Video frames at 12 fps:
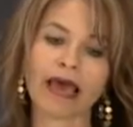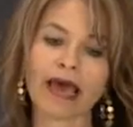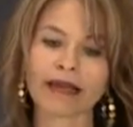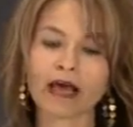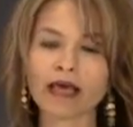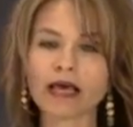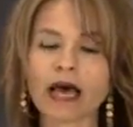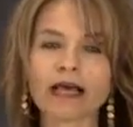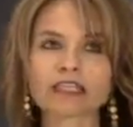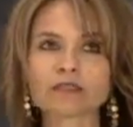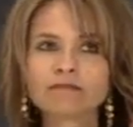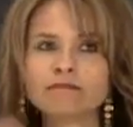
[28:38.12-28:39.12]
And
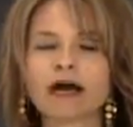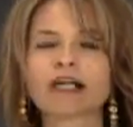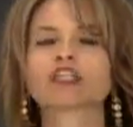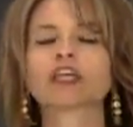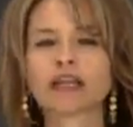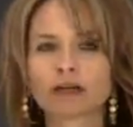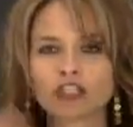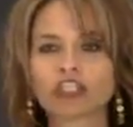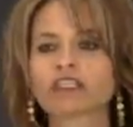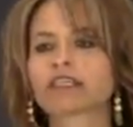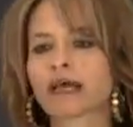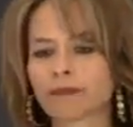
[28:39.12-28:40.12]
as much
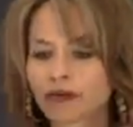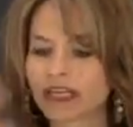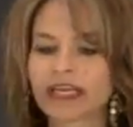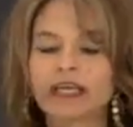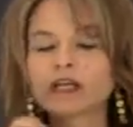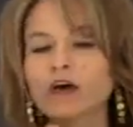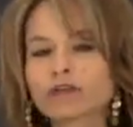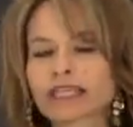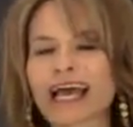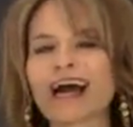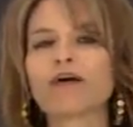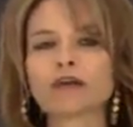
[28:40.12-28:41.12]
energy as I bring in goes
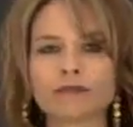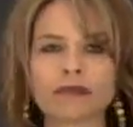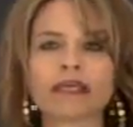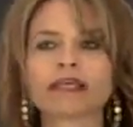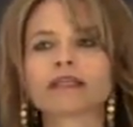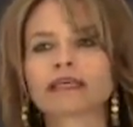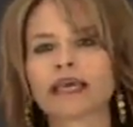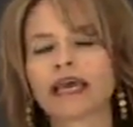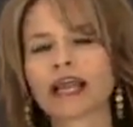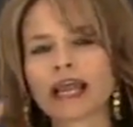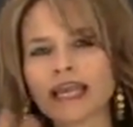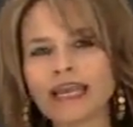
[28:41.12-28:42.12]
out immediately,
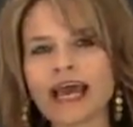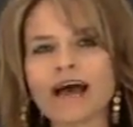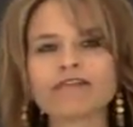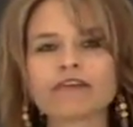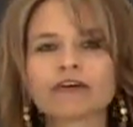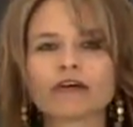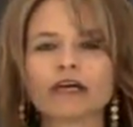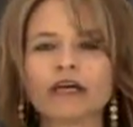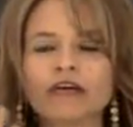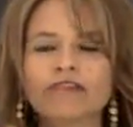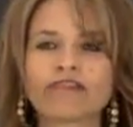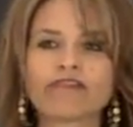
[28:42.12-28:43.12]
and I never
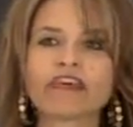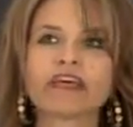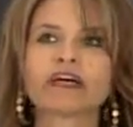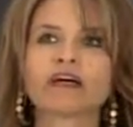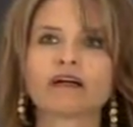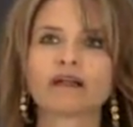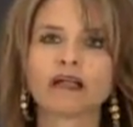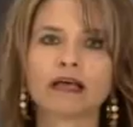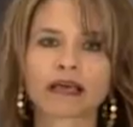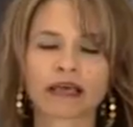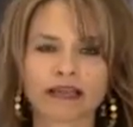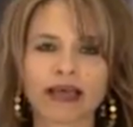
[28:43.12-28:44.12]
feel
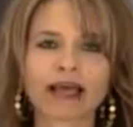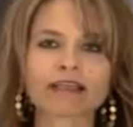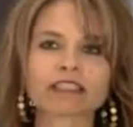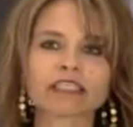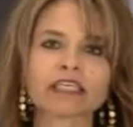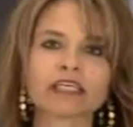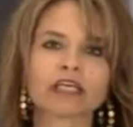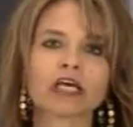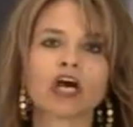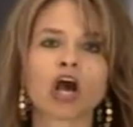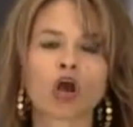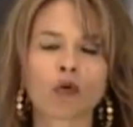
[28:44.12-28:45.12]

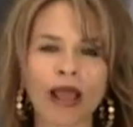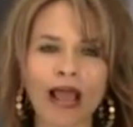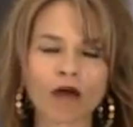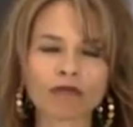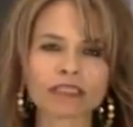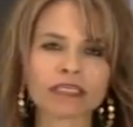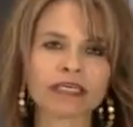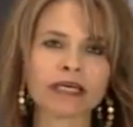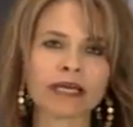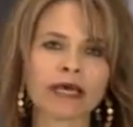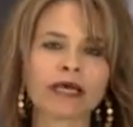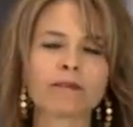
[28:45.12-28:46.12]
connected,
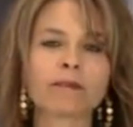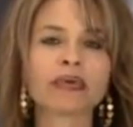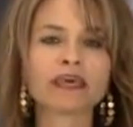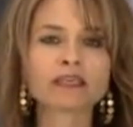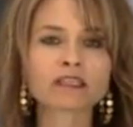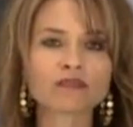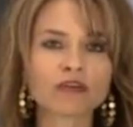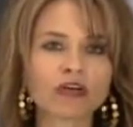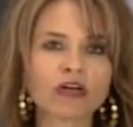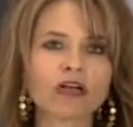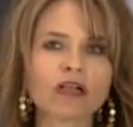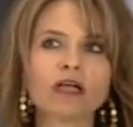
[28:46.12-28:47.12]
grounded,
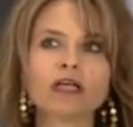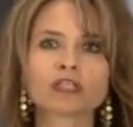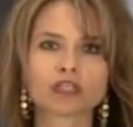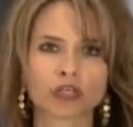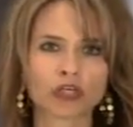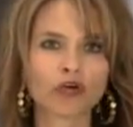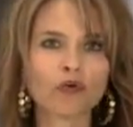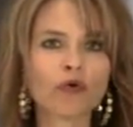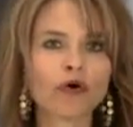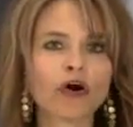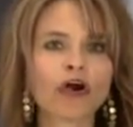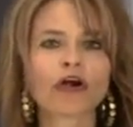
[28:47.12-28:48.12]
peaceful,
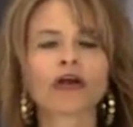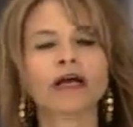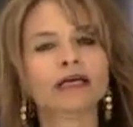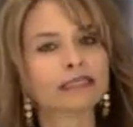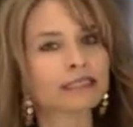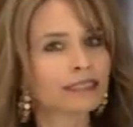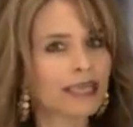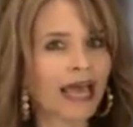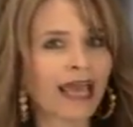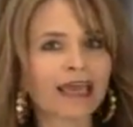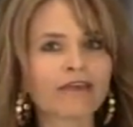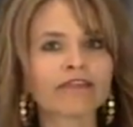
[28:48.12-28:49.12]
secure,
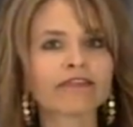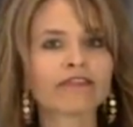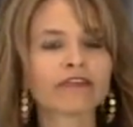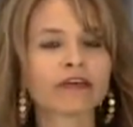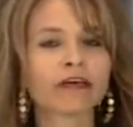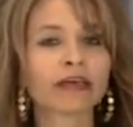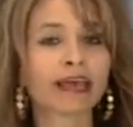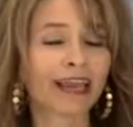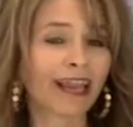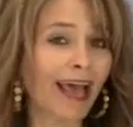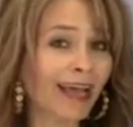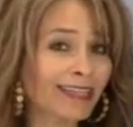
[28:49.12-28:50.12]
safe,
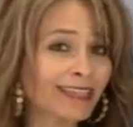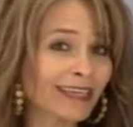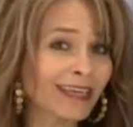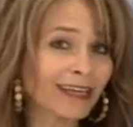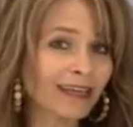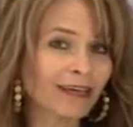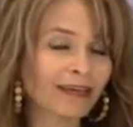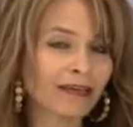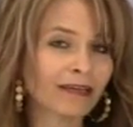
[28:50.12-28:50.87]
connected,